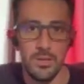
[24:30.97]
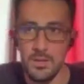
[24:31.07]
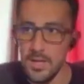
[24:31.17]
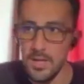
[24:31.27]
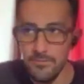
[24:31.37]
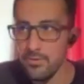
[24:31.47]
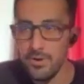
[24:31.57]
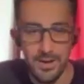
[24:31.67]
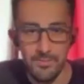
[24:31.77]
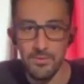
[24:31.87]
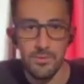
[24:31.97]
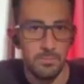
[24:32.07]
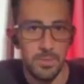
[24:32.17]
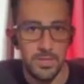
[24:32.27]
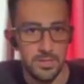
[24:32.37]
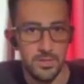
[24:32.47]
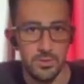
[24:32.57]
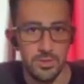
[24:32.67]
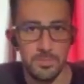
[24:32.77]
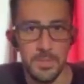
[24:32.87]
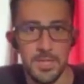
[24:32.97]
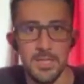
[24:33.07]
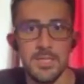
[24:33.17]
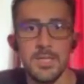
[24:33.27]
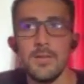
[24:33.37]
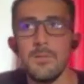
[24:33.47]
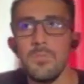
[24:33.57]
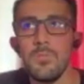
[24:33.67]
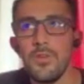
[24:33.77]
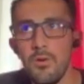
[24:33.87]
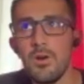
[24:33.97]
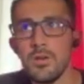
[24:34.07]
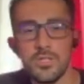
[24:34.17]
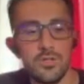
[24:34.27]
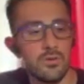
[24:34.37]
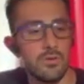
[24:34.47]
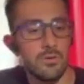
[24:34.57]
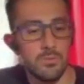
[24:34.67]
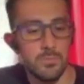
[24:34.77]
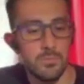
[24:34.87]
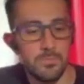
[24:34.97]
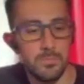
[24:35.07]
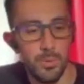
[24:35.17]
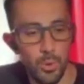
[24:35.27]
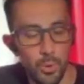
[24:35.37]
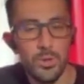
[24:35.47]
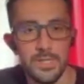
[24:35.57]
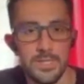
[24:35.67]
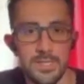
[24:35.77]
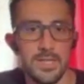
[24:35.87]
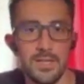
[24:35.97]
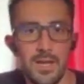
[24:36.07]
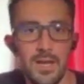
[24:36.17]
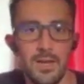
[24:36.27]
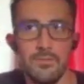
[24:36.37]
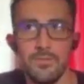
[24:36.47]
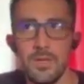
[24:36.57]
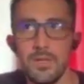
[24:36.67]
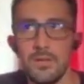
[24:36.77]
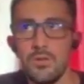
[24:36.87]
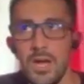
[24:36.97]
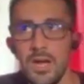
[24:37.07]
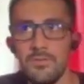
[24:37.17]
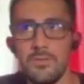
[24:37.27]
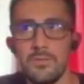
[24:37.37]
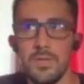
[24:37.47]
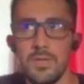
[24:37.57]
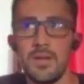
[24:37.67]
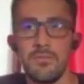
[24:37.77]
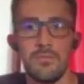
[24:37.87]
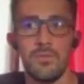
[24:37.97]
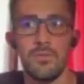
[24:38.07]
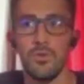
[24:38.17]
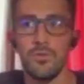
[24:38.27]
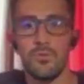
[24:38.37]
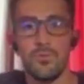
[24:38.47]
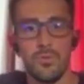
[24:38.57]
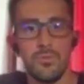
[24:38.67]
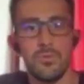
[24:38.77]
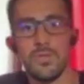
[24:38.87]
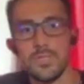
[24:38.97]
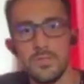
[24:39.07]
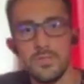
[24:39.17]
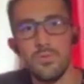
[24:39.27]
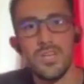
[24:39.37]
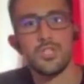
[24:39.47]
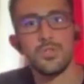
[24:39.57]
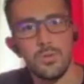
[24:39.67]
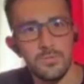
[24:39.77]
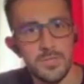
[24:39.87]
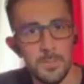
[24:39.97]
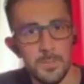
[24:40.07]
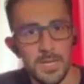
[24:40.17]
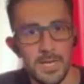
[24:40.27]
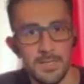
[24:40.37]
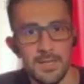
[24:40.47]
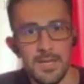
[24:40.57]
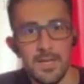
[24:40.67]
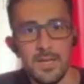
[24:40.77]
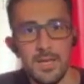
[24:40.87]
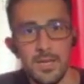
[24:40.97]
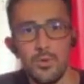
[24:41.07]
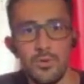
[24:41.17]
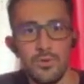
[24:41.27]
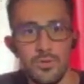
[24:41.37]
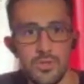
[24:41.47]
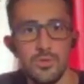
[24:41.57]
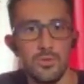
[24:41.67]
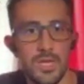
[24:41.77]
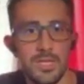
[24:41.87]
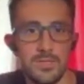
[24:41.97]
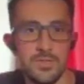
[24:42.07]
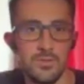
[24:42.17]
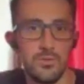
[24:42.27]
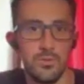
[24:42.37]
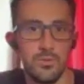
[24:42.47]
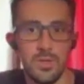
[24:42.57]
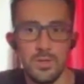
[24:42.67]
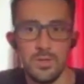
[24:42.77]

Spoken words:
Never ever be discouraged because there are certain points in life that you have to kind of go through a threshold of some kind in order to get to